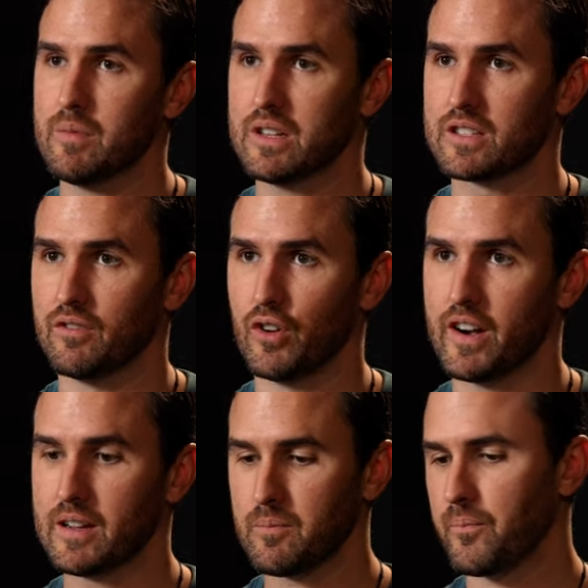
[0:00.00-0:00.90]
minutes of
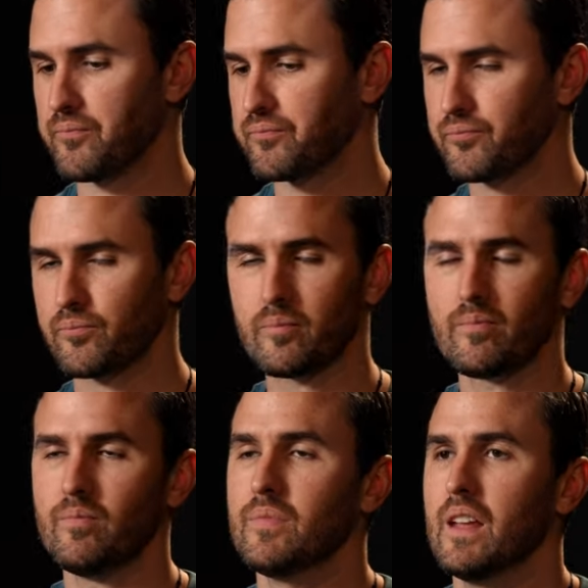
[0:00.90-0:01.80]
learning,
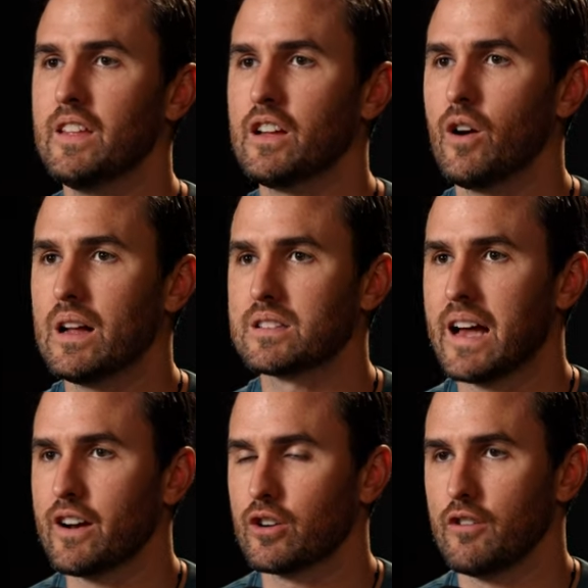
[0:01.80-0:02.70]
and then go
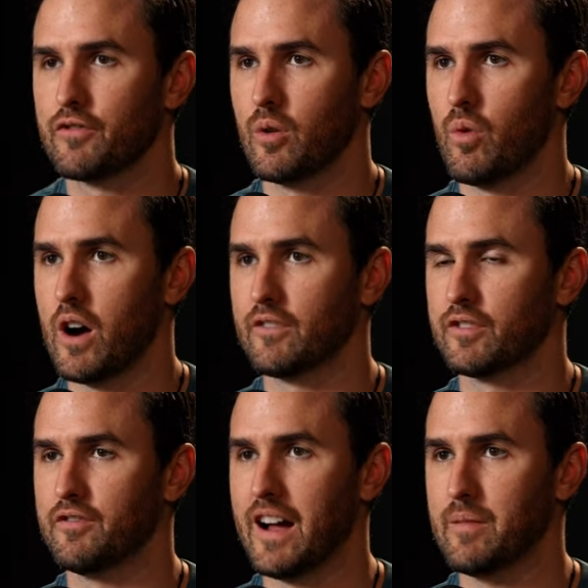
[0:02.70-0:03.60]
outside or go for a walk
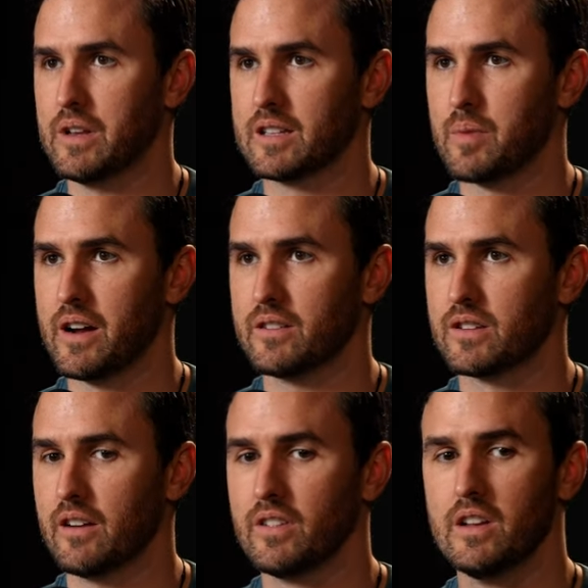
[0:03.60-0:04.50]
for 5 minutes by
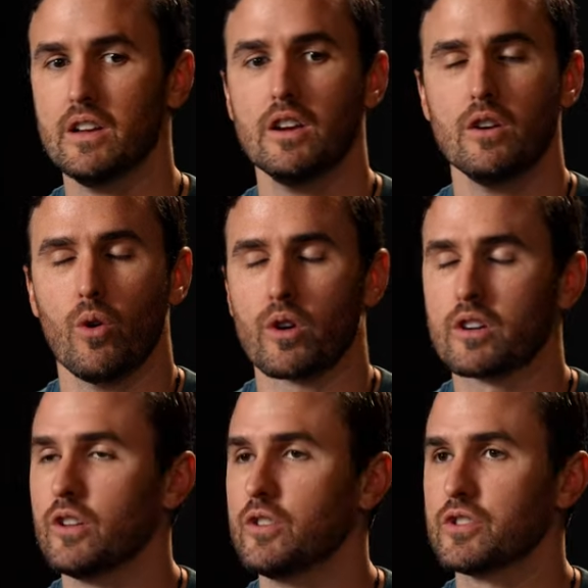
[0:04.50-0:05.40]
yourself, or
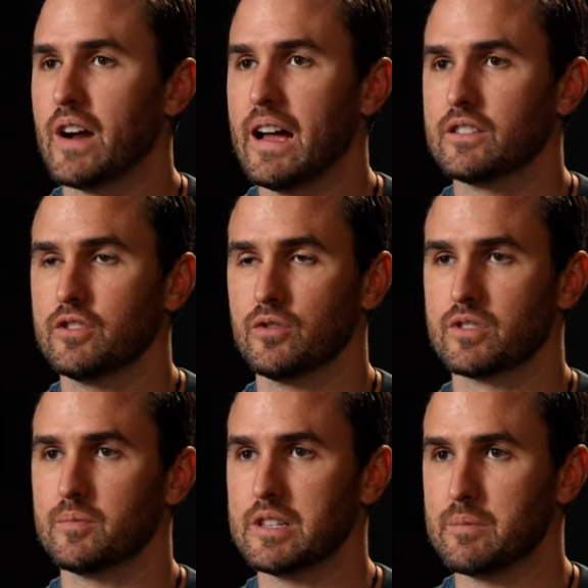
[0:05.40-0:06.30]
close your eyes and do
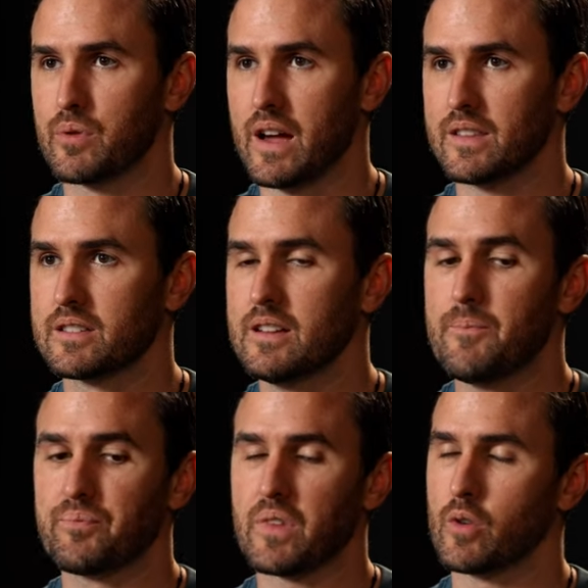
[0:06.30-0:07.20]
some deep breaths,
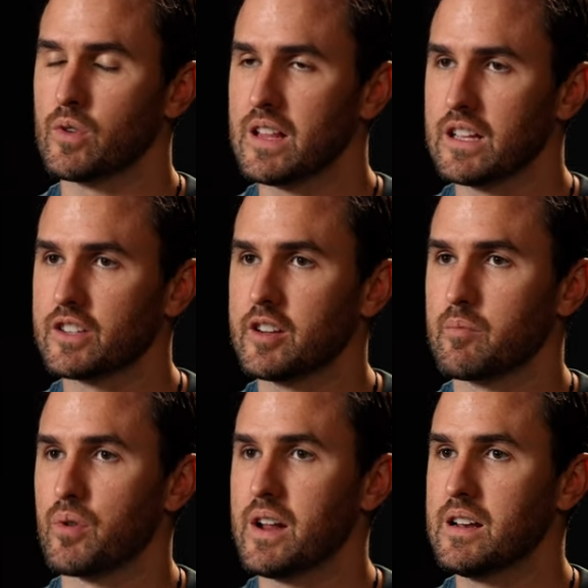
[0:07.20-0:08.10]
and realize that your
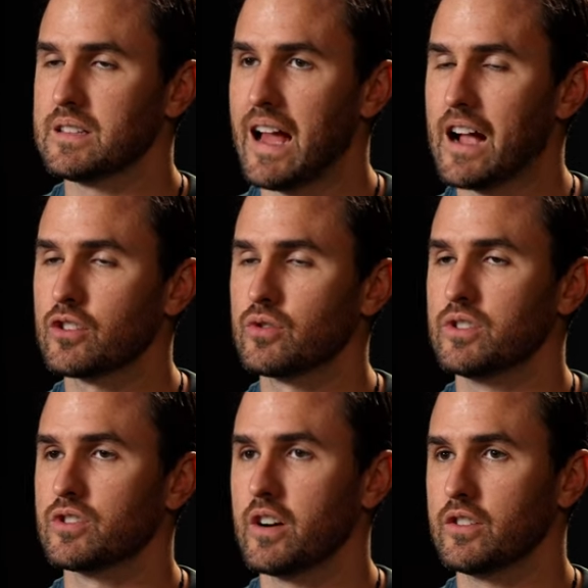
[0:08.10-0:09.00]
brain is actually
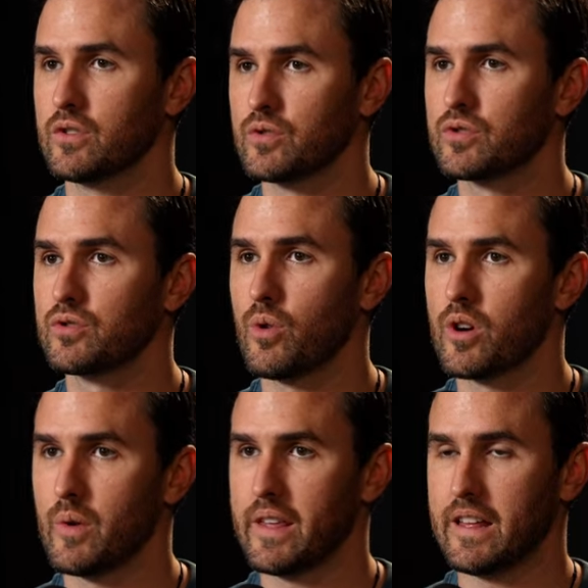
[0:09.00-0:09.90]
starting to store
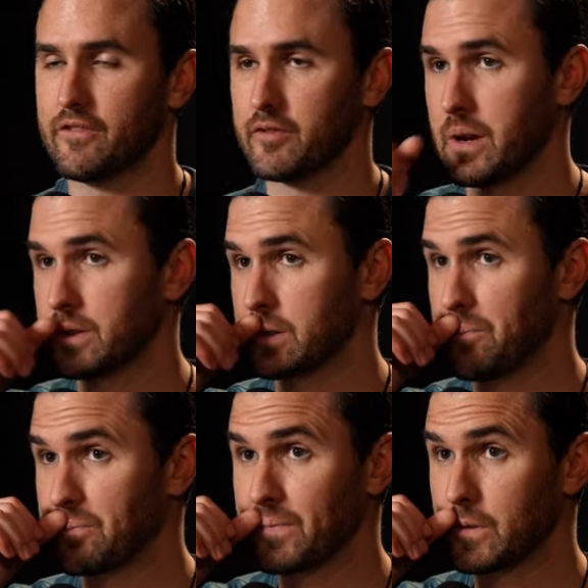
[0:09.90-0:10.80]
away that
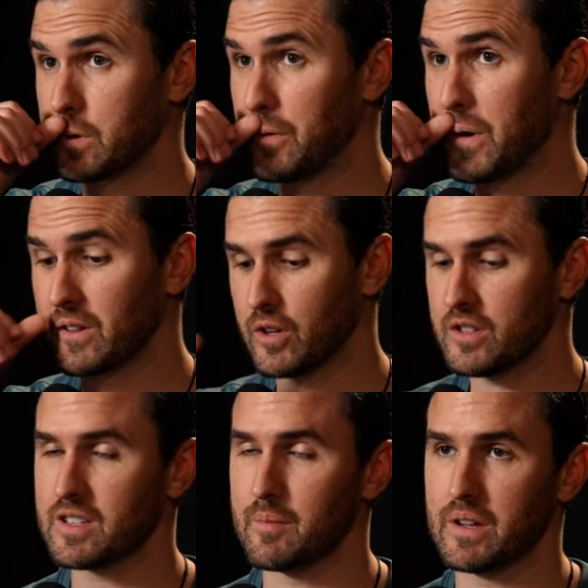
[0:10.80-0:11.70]
information. So if you want to
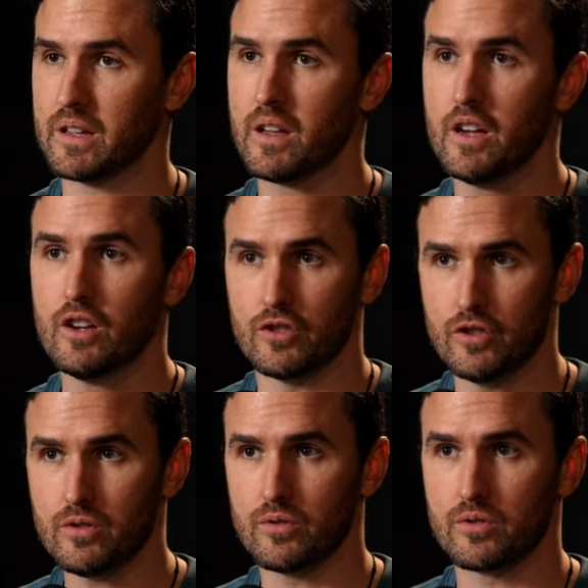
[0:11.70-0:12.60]
learn something,
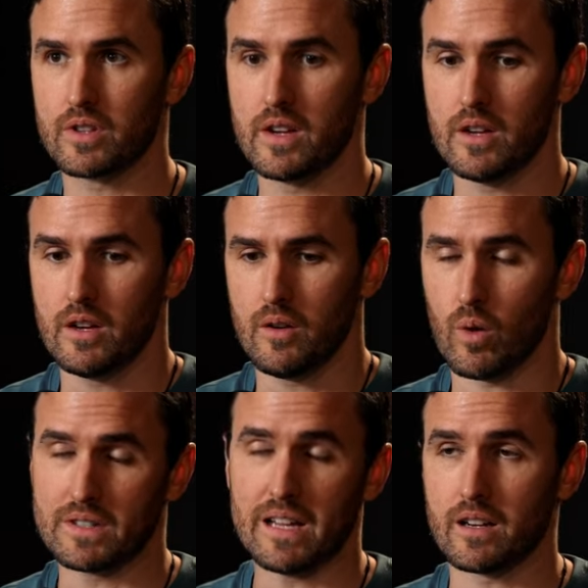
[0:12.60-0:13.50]
use
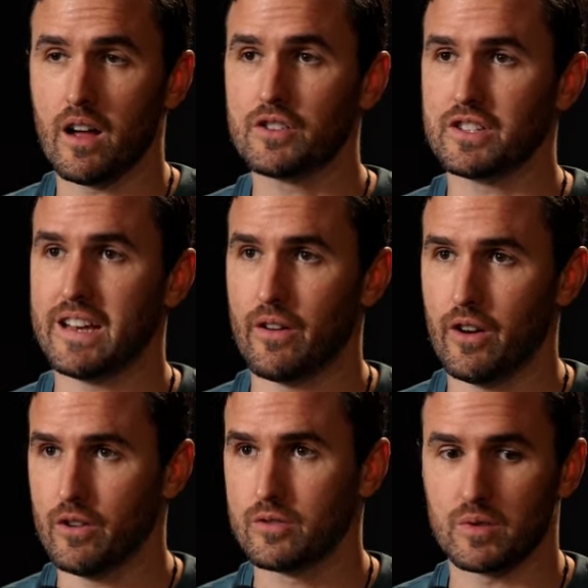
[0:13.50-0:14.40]
what technology now
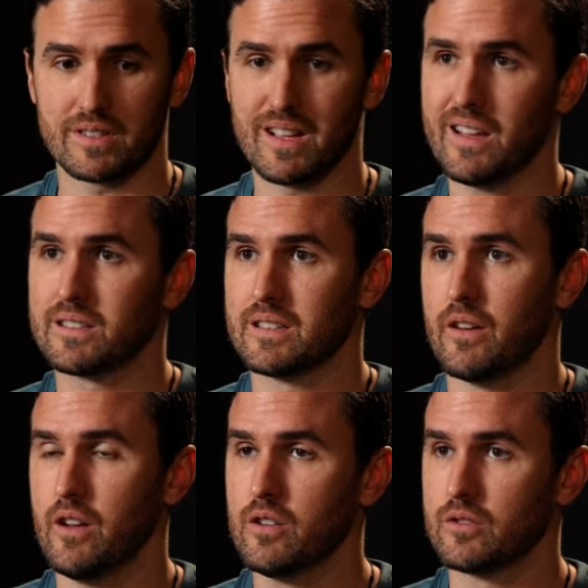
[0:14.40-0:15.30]
knows, what science now
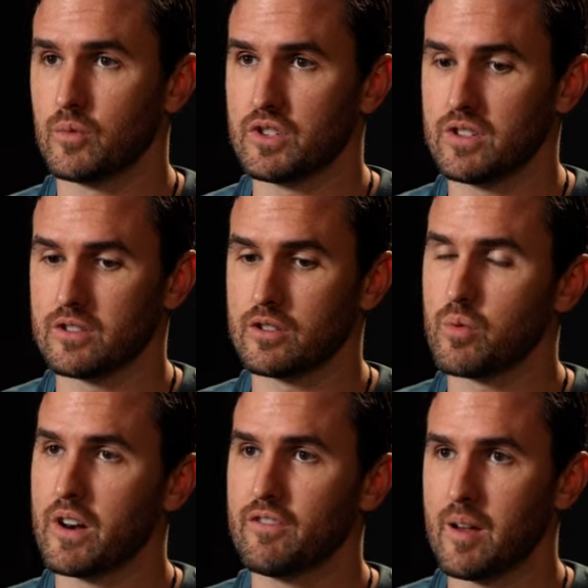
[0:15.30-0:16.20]
knows, which is the
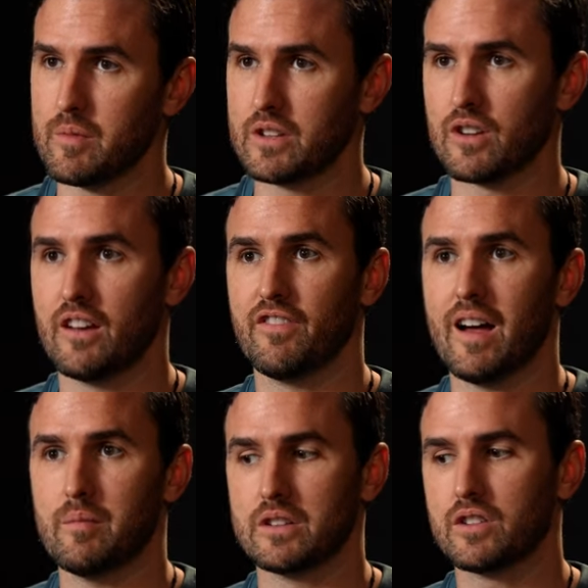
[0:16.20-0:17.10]
25 minutes on,
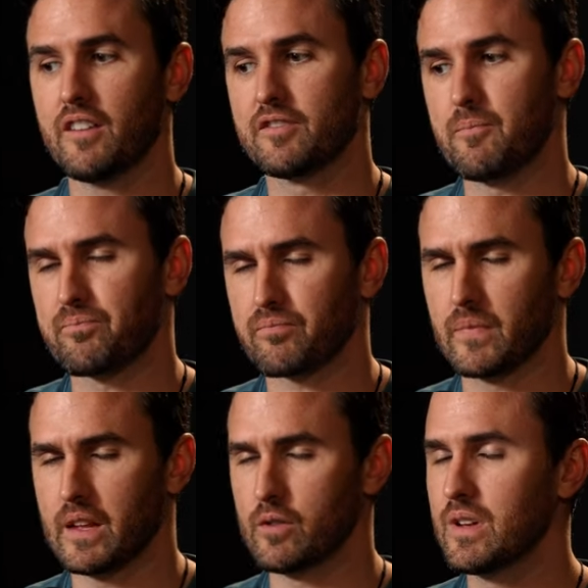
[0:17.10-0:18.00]
5 minutes off,
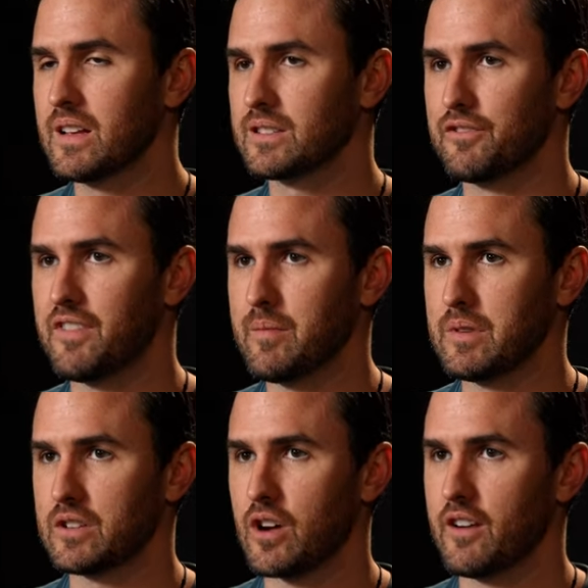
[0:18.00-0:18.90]
and realize that the 5
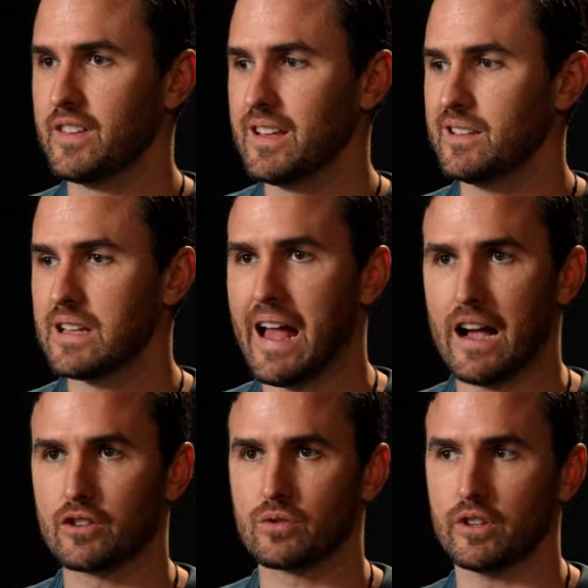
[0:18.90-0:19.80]
minutes off is
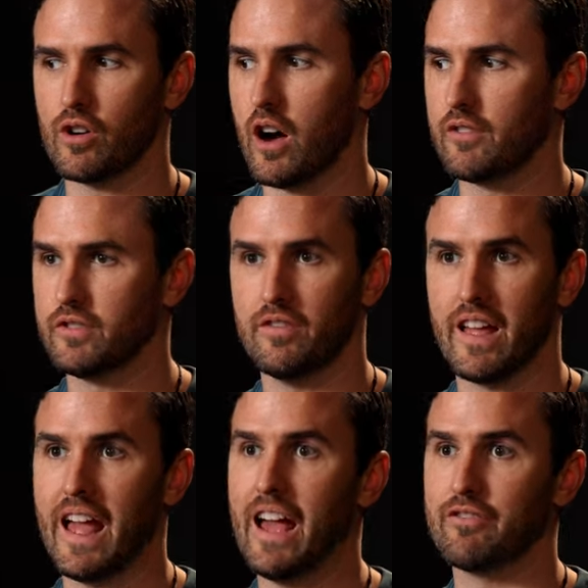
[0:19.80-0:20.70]
actually off of
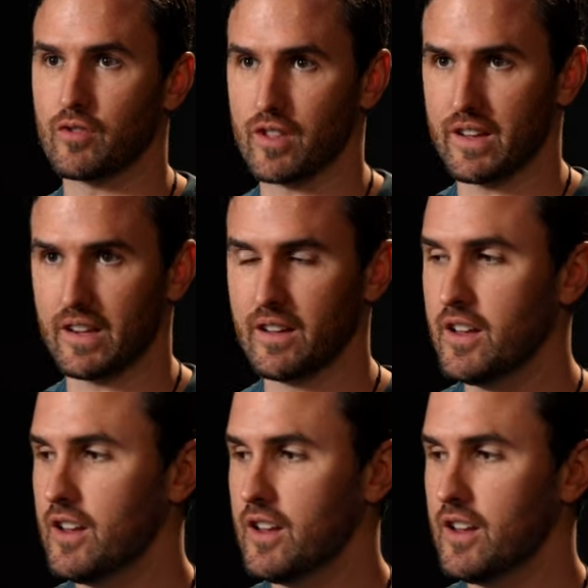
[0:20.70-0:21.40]
everything.